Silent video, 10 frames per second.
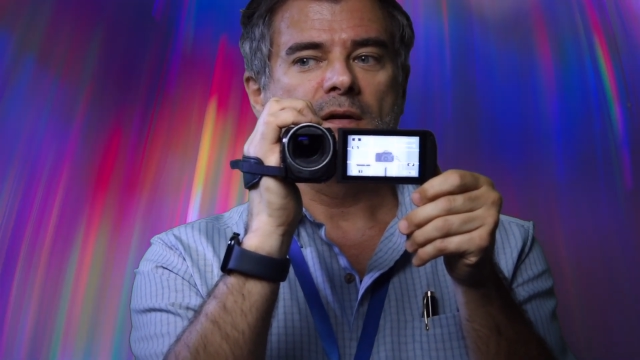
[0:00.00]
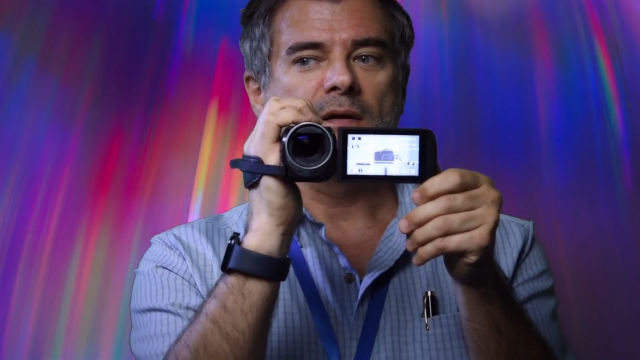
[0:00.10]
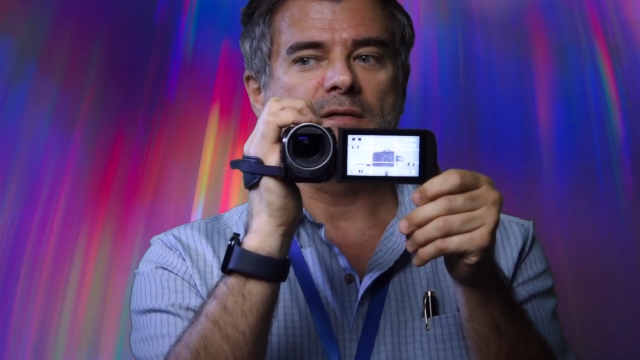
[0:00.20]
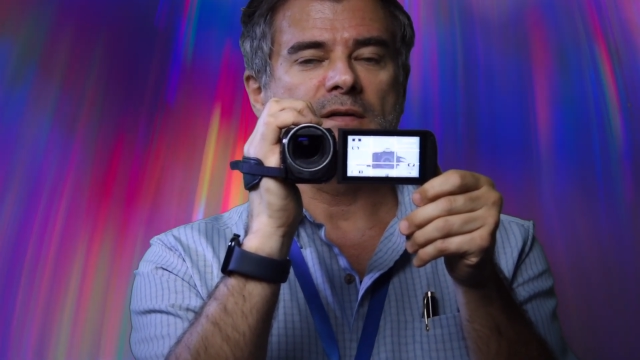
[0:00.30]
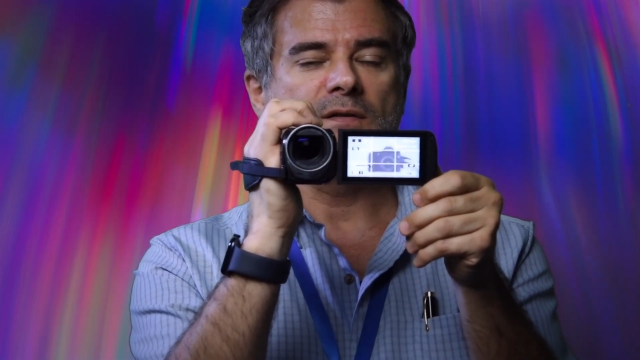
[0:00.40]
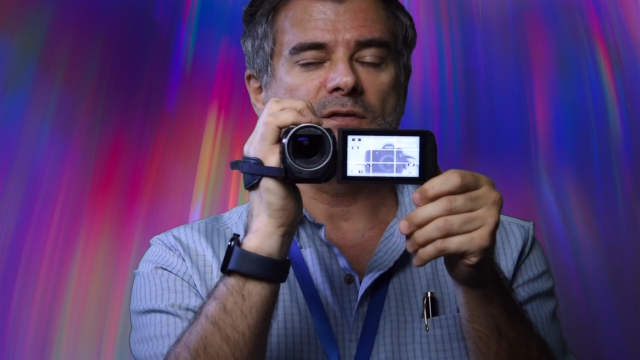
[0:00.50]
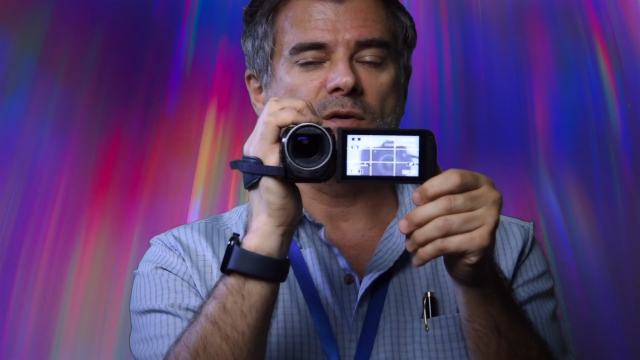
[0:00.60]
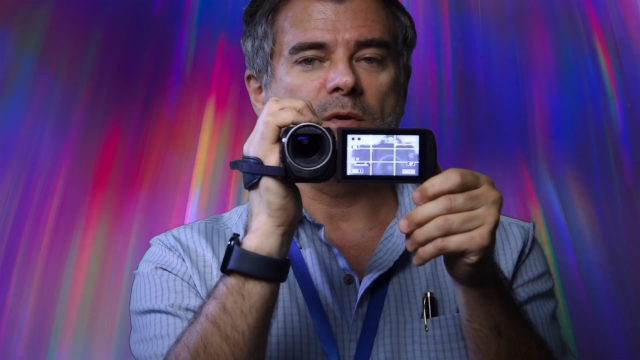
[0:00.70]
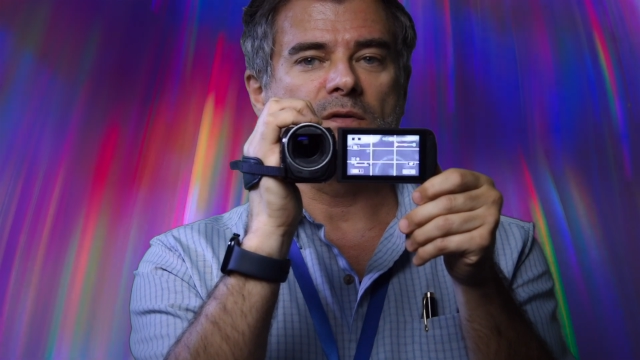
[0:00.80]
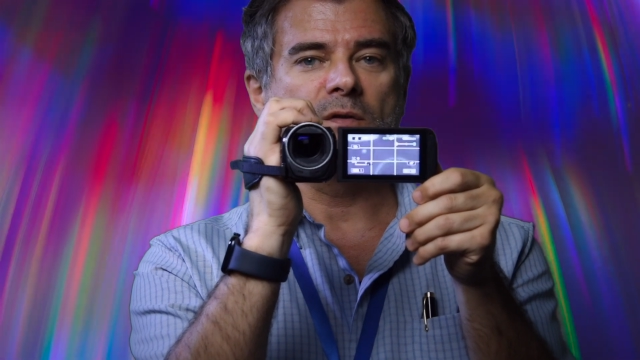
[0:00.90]
You can see it
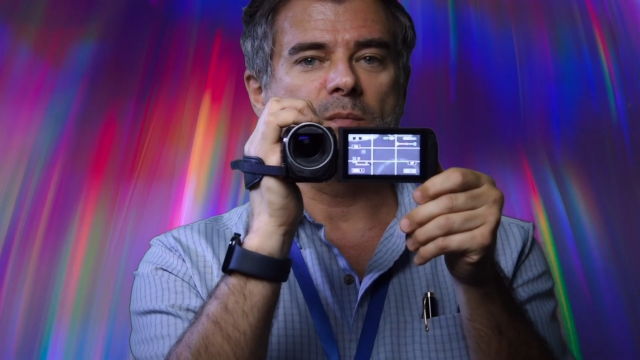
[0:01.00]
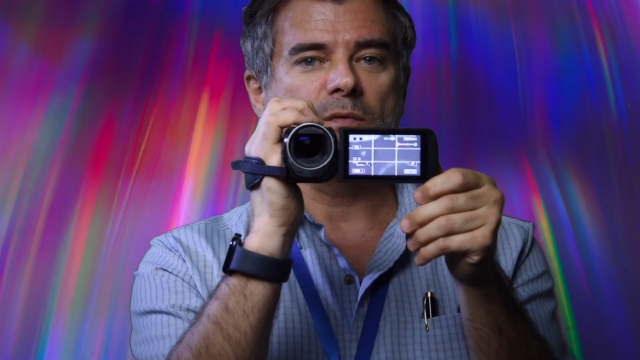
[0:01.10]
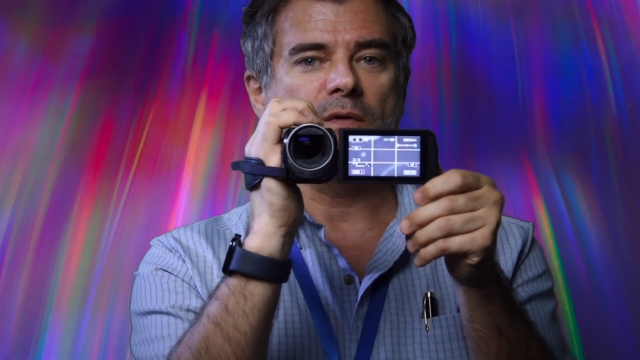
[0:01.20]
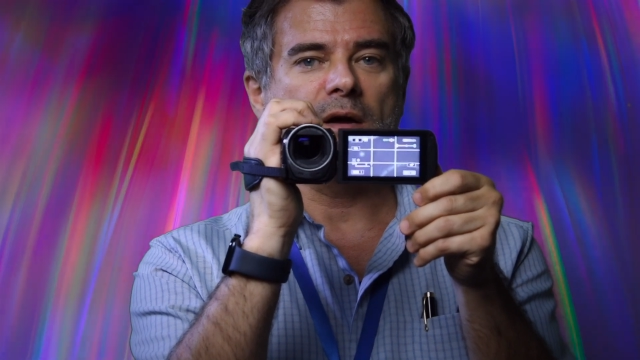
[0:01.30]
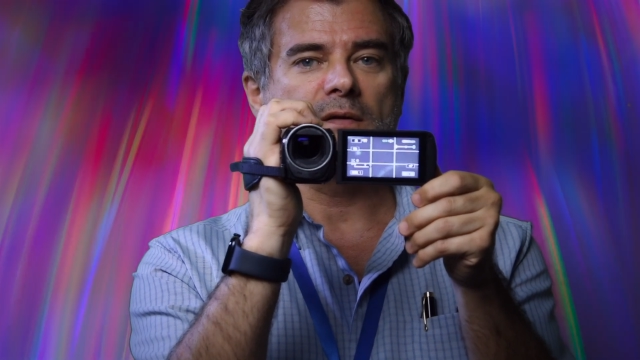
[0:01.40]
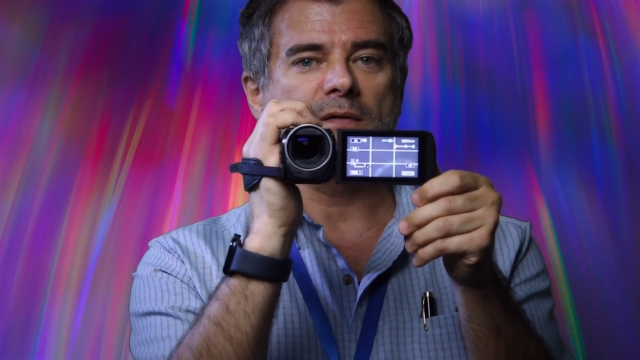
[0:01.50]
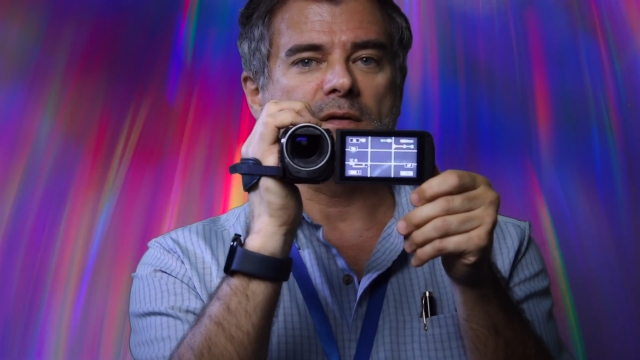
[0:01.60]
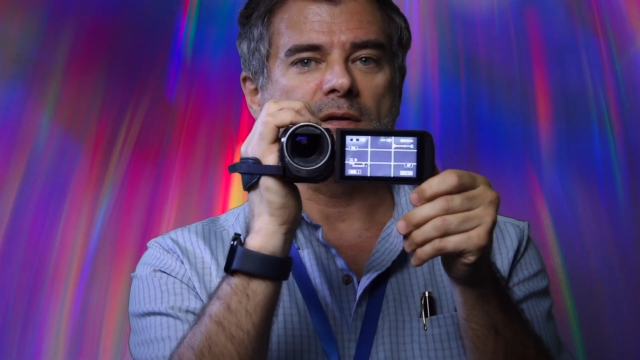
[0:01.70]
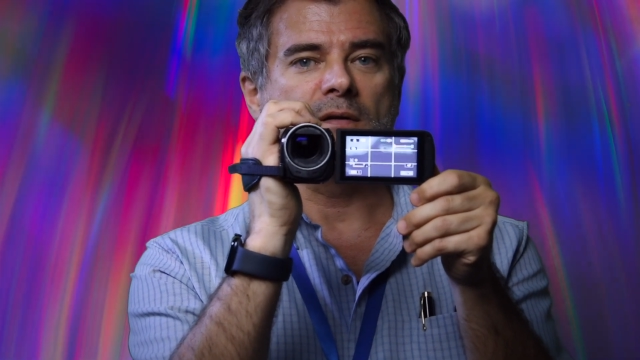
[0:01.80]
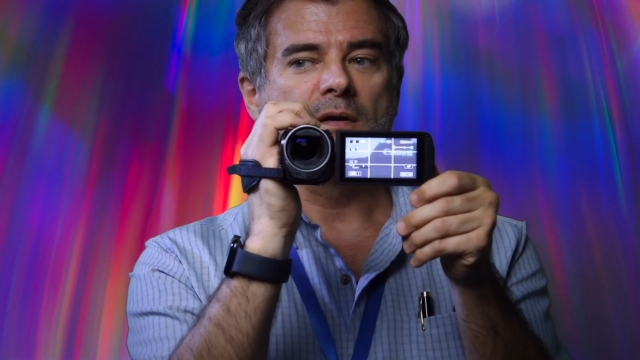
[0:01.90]
zoom in super fast
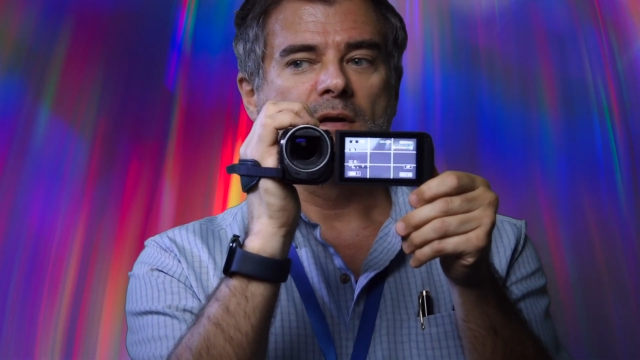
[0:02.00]
and then